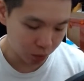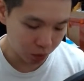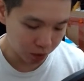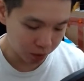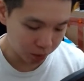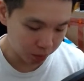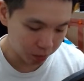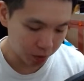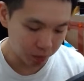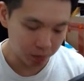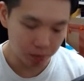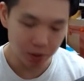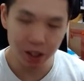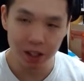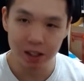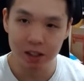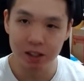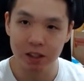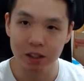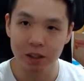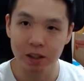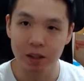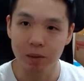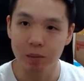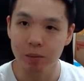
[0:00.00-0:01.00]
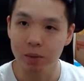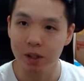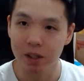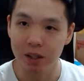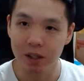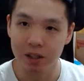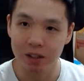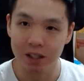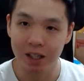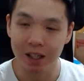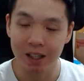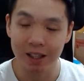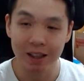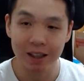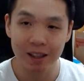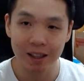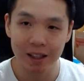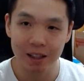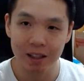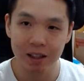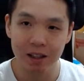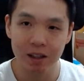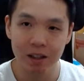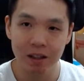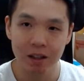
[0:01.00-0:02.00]
with perplexity because I
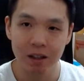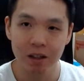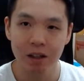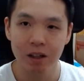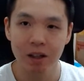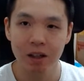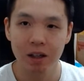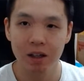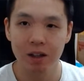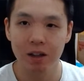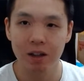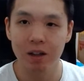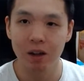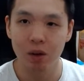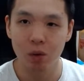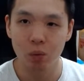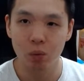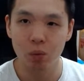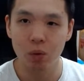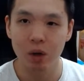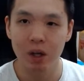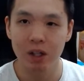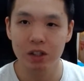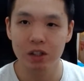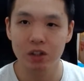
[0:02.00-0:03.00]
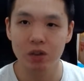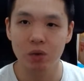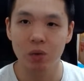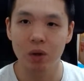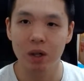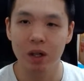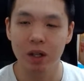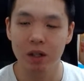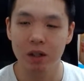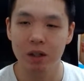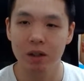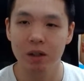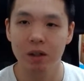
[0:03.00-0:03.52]
think there was one.